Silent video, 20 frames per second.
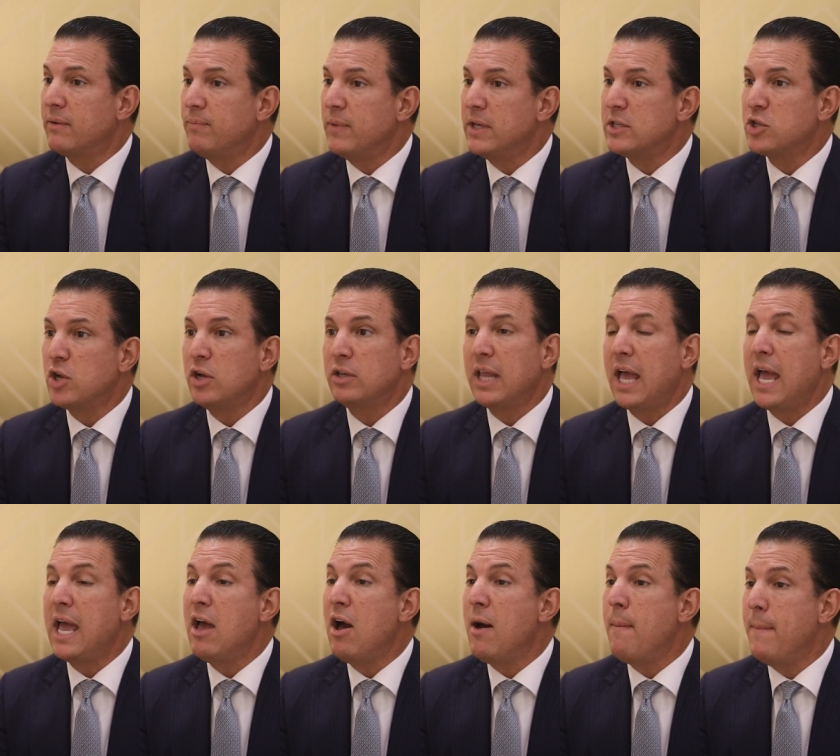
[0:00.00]
It's called
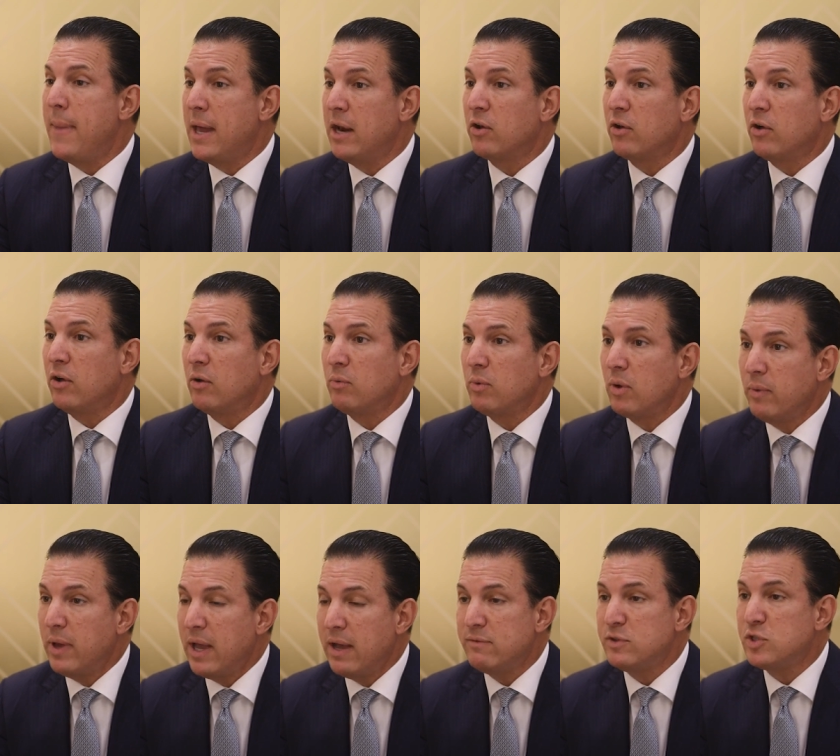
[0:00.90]
Aeon Medical, where
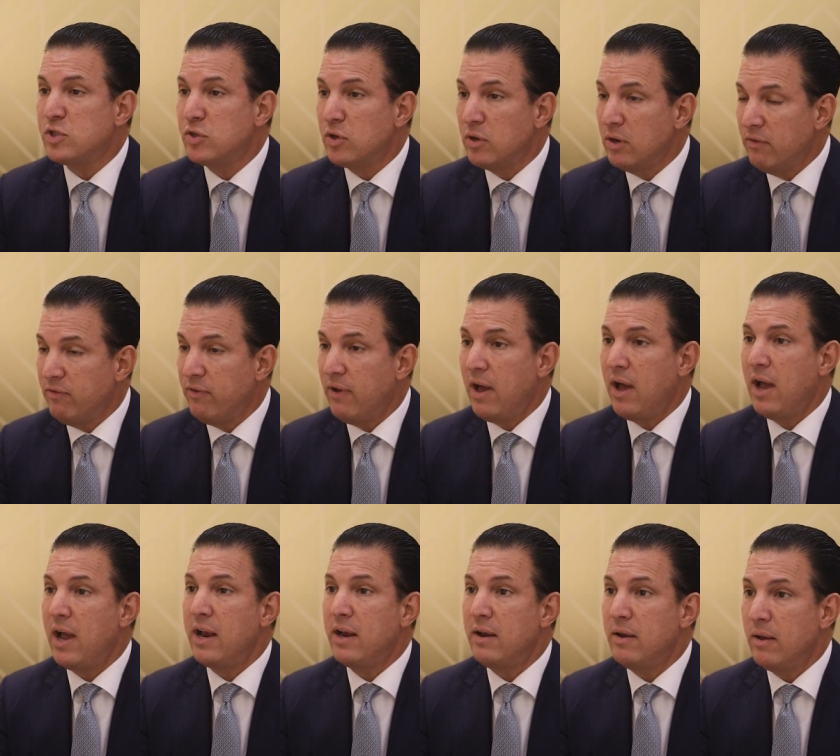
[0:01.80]
we have
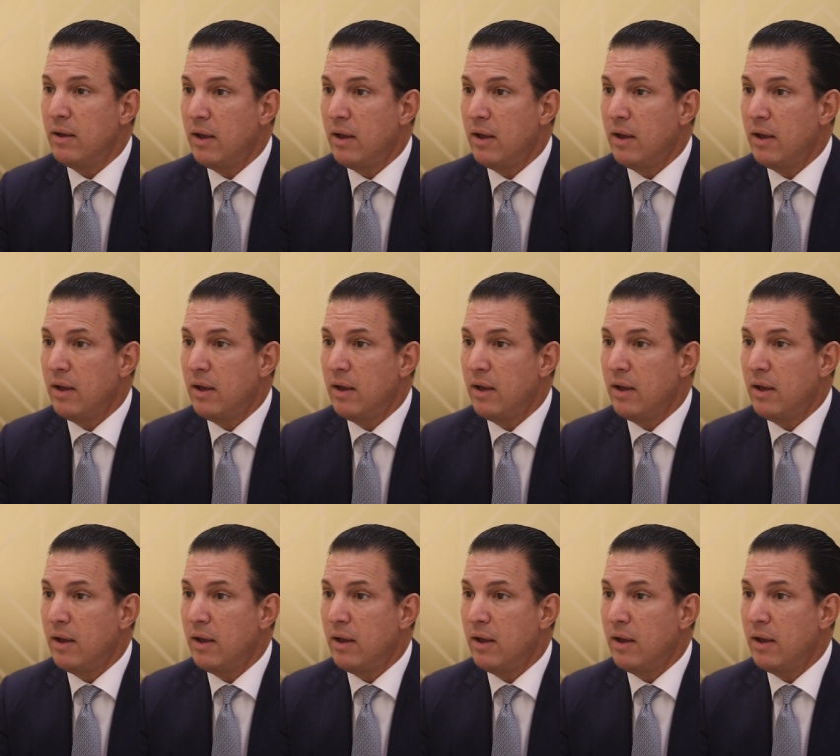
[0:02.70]
certified